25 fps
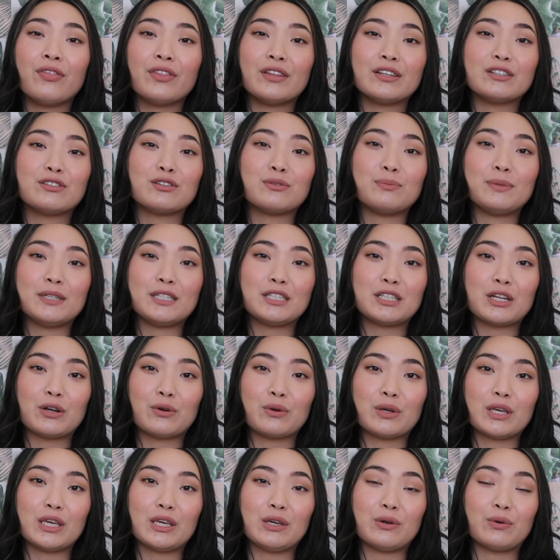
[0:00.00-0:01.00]
This would be
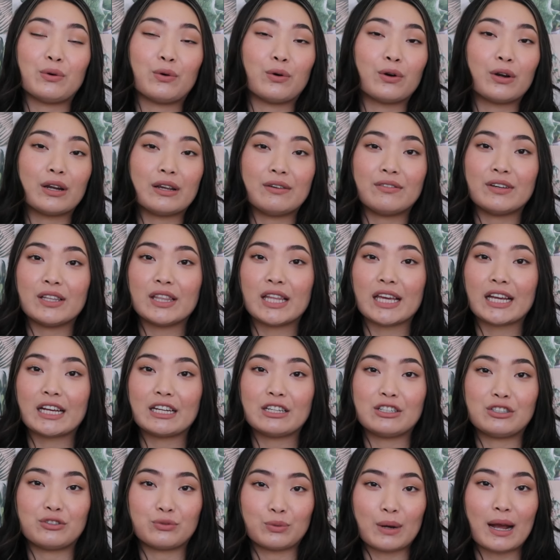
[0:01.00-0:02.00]
so cute, or even like
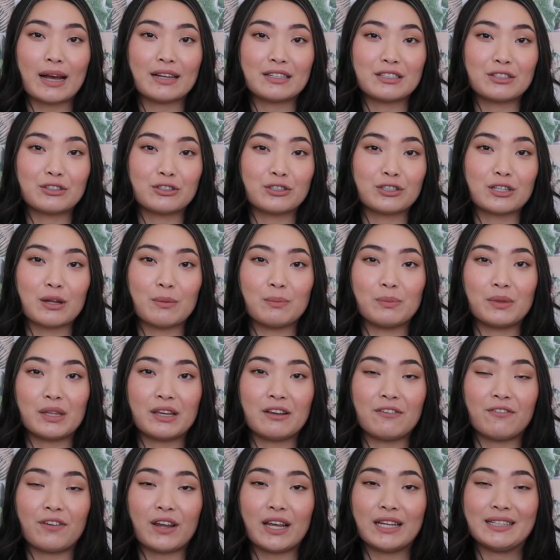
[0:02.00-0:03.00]
a dress or
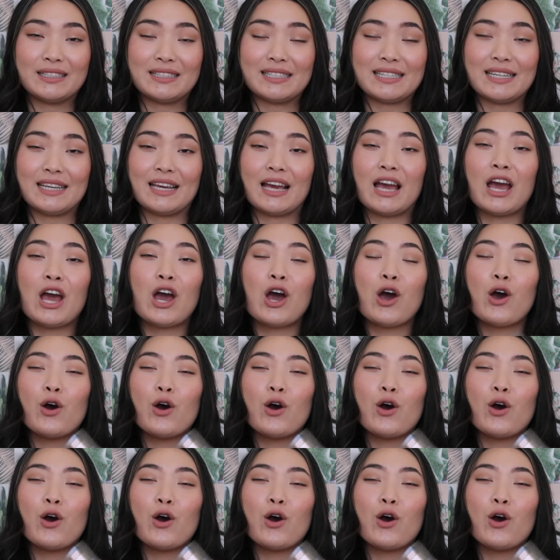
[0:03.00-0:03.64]
something fancy.